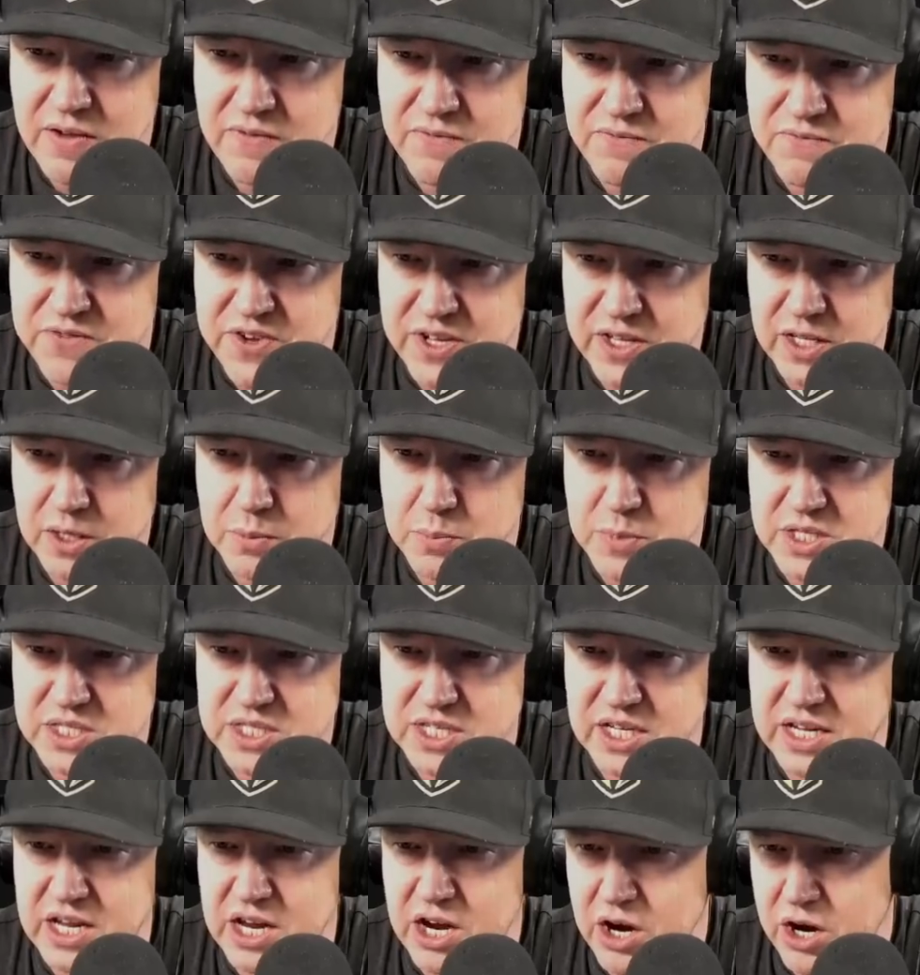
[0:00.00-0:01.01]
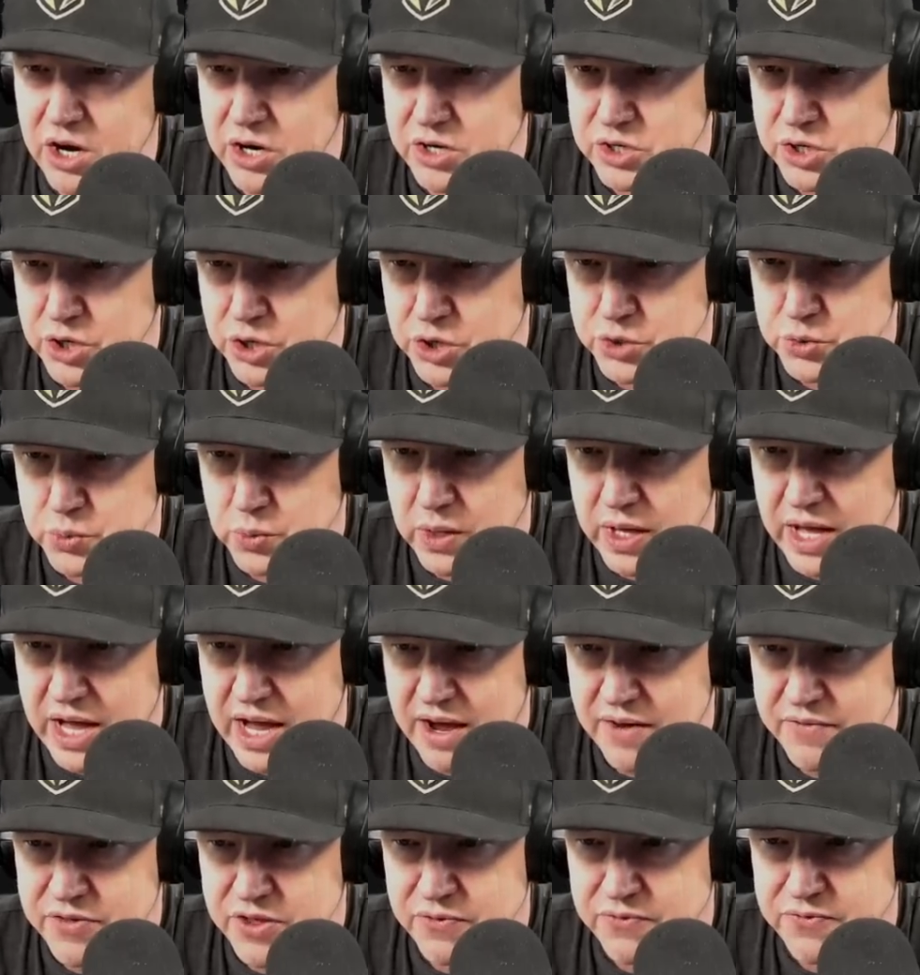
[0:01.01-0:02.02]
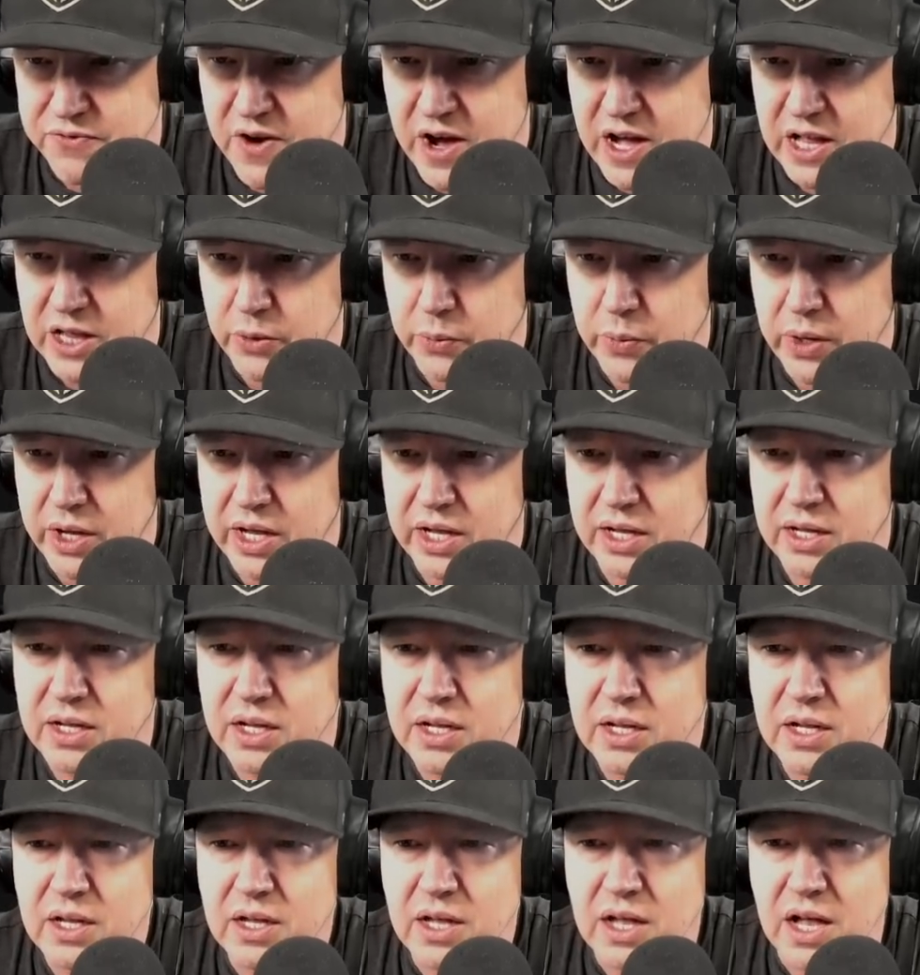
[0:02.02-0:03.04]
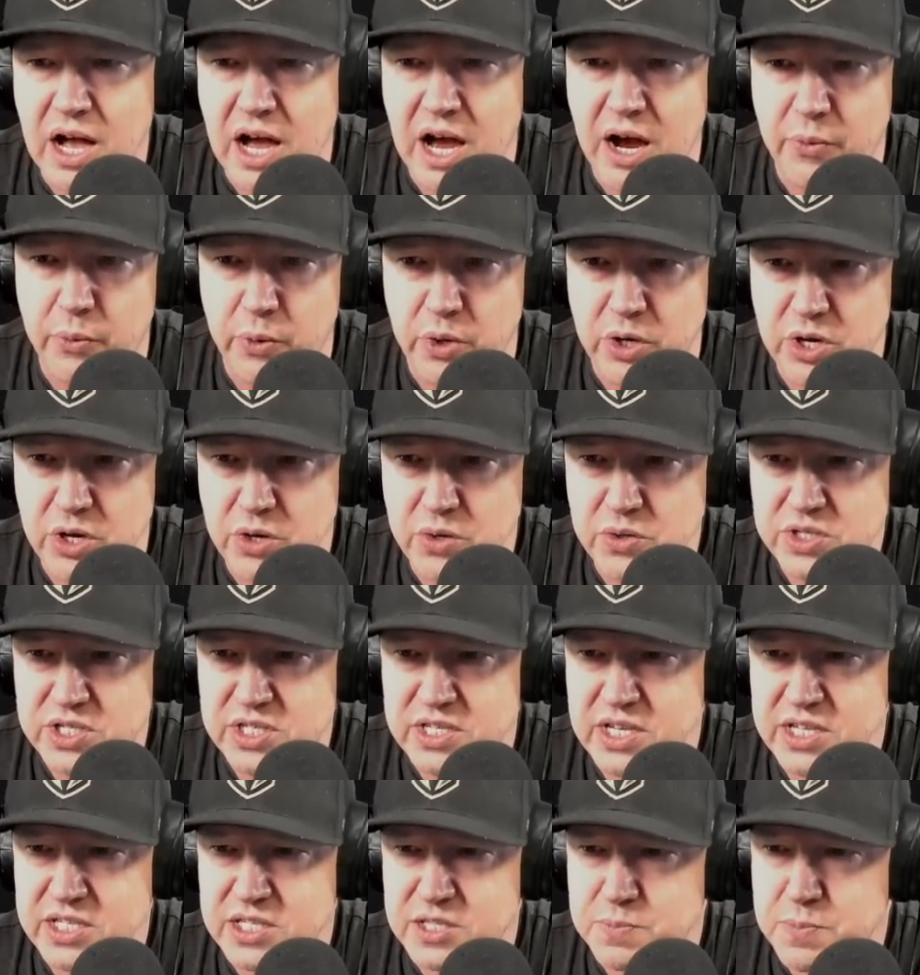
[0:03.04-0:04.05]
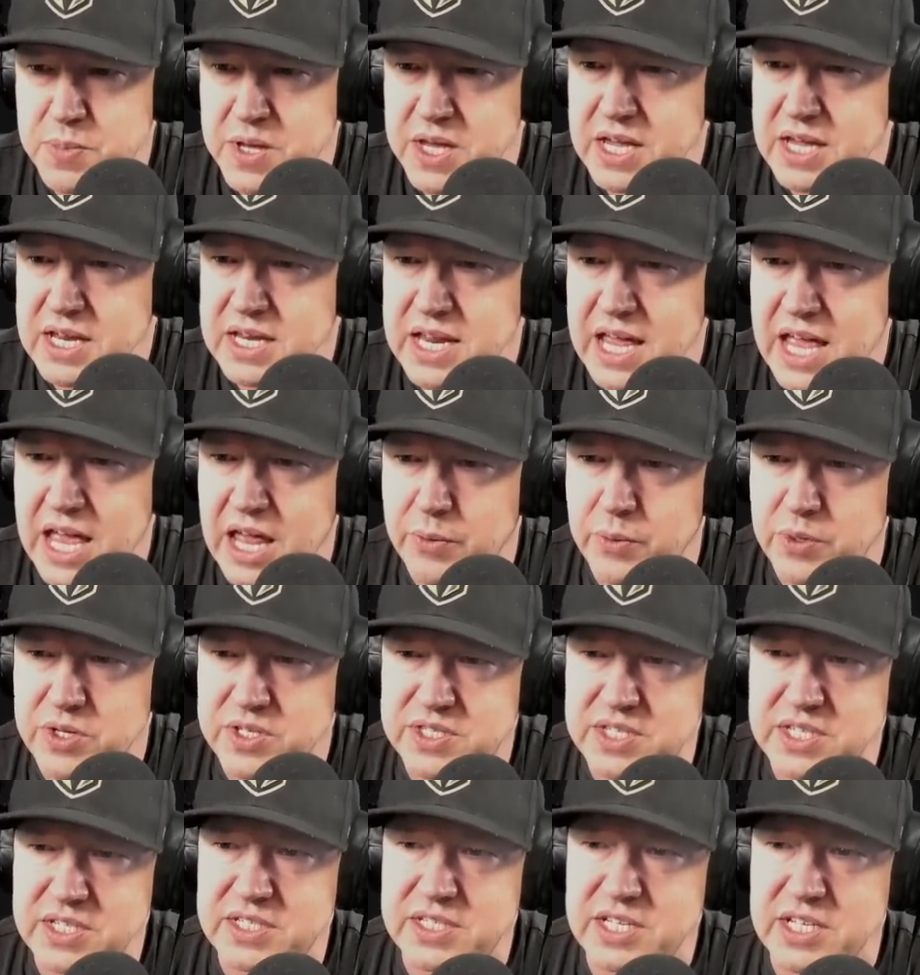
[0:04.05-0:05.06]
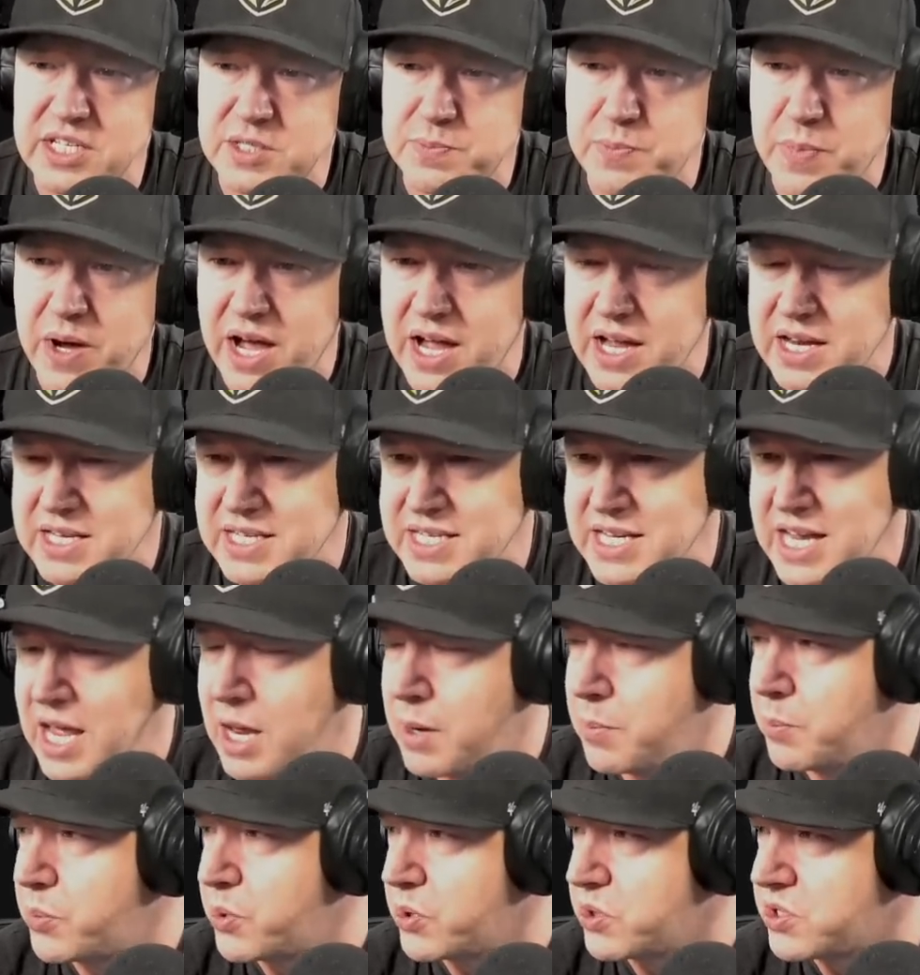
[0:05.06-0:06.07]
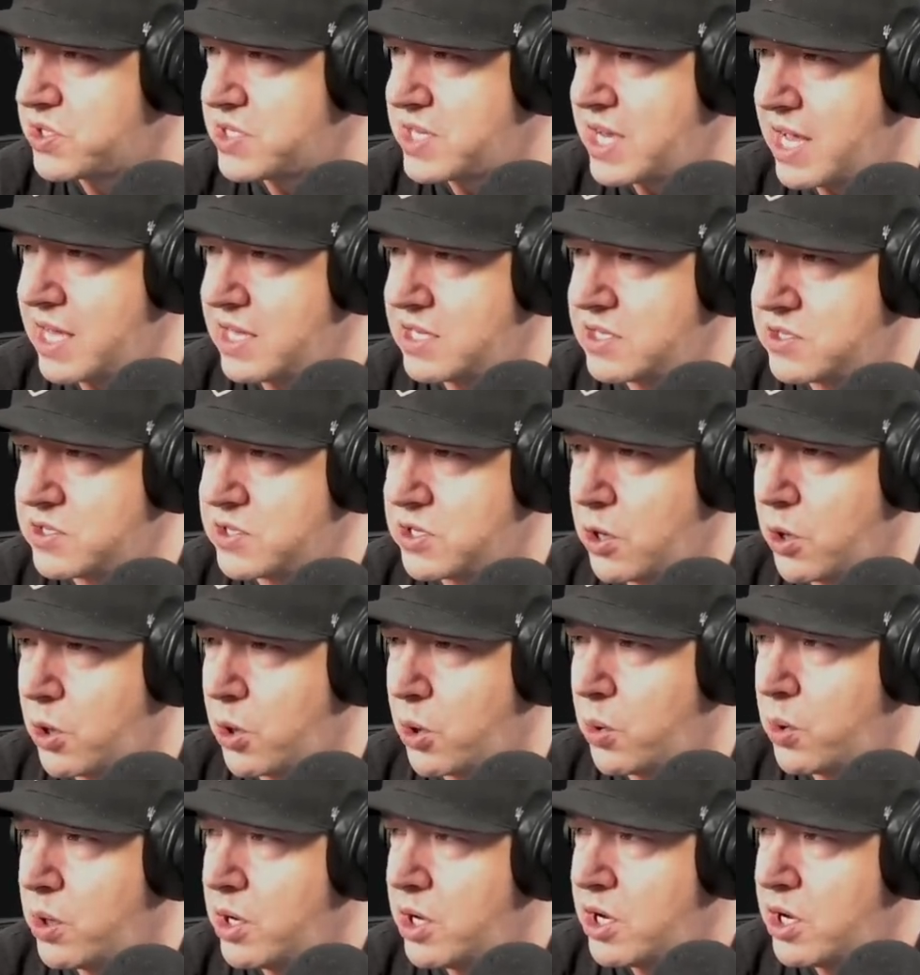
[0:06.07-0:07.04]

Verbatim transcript: Villain Mystic characters will have the following uh, reduce speed and resistance by 10%. So